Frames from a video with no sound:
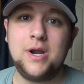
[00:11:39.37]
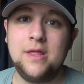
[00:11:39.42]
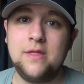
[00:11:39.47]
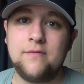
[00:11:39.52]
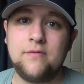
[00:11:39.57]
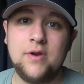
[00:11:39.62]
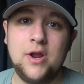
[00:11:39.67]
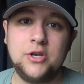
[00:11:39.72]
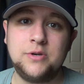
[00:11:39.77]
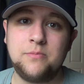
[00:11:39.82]
hitting
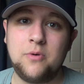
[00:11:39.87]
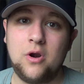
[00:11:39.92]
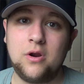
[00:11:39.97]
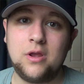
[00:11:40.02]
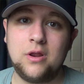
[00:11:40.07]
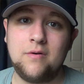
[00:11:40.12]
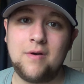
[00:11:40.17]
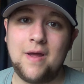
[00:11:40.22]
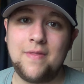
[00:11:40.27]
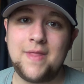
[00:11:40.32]
the free agent
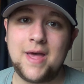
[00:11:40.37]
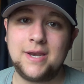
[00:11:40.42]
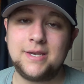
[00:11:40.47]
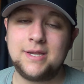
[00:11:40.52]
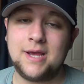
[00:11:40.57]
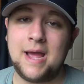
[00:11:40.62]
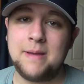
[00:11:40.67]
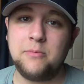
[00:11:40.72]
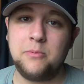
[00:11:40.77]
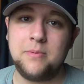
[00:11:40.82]
market around that
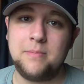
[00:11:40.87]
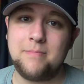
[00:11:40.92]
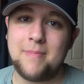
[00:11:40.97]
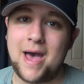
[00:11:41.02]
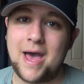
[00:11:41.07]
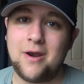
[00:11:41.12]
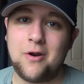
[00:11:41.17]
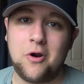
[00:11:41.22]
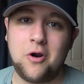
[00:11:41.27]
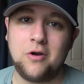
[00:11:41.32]
time will be
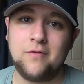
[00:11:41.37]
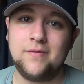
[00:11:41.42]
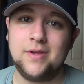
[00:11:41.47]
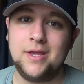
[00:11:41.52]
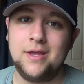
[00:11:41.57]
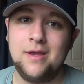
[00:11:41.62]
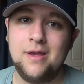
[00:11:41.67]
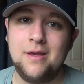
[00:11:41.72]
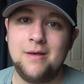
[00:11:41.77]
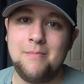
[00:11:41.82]
Matt
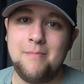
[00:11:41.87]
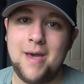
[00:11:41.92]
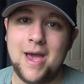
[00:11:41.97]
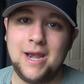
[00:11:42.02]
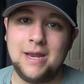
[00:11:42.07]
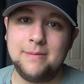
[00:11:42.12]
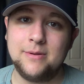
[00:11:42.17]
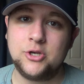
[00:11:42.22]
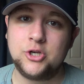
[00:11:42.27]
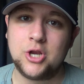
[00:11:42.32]
Harvey,
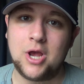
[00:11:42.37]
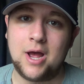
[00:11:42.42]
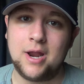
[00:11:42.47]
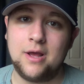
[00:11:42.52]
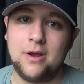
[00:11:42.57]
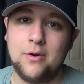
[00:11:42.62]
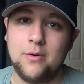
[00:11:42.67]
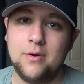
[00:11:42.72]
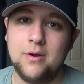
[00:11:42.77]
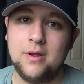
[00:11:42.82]
Manny
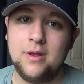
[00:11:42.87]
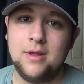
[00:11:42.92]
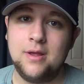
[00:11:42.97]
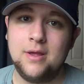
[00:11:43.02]
Machado,